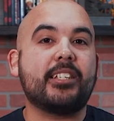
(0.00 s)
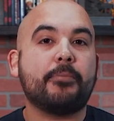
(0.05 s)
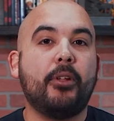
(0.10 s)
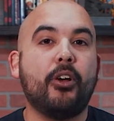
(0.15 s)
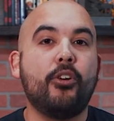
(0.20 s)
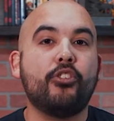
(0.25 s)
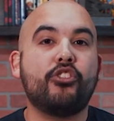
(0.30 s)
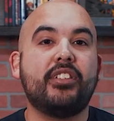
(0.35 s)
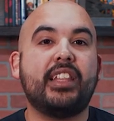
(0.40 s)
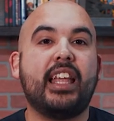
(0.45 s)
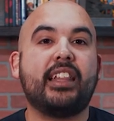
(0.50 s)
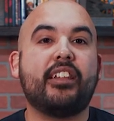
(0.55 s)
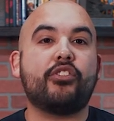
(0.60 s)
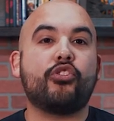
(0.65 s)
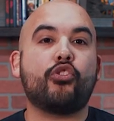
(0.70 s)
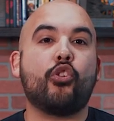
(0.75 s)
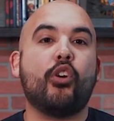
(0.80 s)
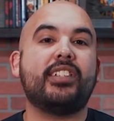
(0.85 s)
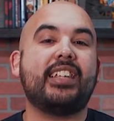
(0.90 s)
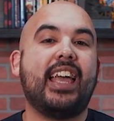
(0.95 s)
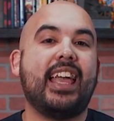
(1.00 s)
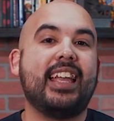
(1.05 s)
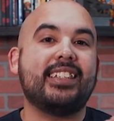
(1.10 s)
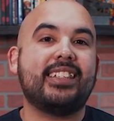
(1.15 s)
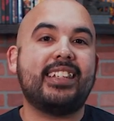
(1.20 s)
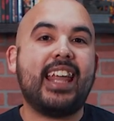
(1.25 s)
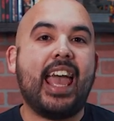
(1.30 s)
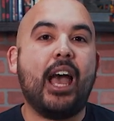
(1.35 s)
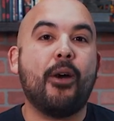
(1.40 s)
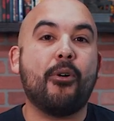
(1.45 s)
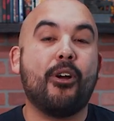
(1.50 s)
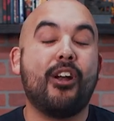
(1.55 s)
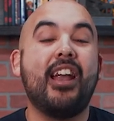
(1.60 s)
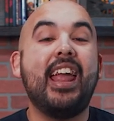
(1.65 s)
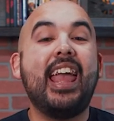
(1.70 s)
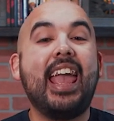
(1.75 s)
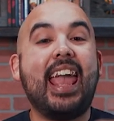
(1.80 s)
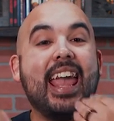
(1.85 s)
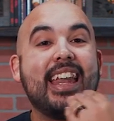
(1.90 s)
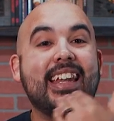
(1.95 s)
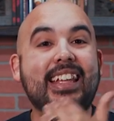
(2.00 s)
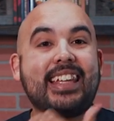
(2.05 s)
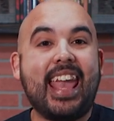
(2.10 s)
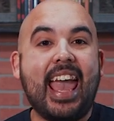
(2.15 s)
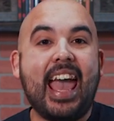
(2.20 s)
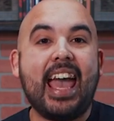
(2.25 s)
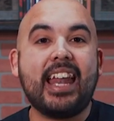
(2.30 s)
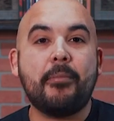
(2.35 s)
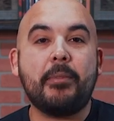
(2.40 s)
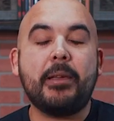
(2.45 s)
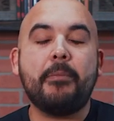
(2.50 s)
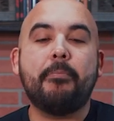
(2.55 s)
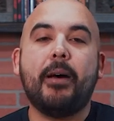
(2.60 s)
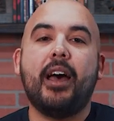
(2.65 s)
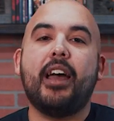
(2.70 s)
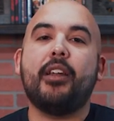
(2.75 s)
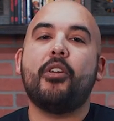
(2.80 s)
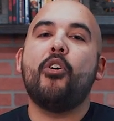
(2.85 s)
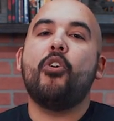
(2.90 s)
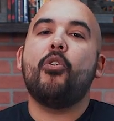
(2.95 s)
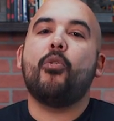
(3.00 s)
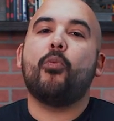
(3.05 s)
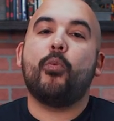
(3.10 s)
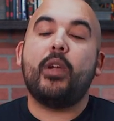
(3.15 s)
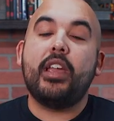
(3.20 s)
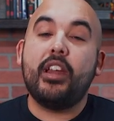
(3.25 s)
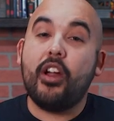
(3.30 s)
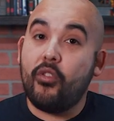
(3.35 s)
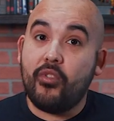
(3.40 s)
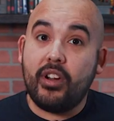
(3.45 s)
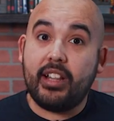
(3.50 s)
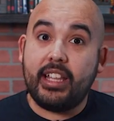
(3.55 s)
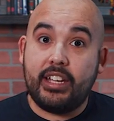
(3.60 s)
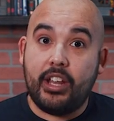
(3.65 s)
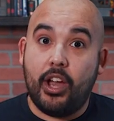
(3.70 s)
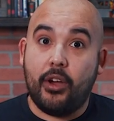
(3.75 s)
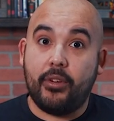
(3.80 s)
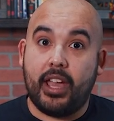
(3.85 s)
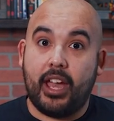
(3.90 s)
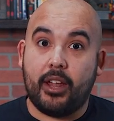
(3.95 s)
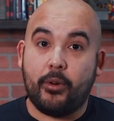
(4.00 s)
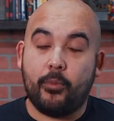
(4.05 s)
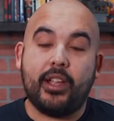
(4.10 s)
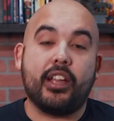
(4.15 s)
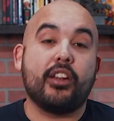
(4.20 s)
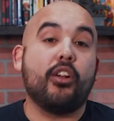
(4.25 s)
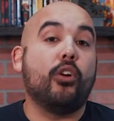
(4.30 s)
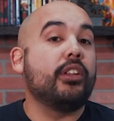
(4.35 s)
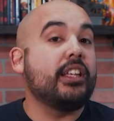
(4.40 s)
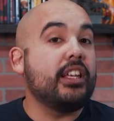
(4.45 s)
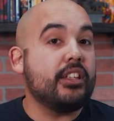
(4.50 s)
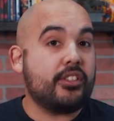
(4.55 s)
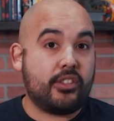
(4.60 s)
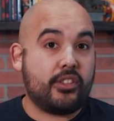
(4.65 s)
explosion that destroyed Titan's Tower and Academy, but we don't really know yet. We could only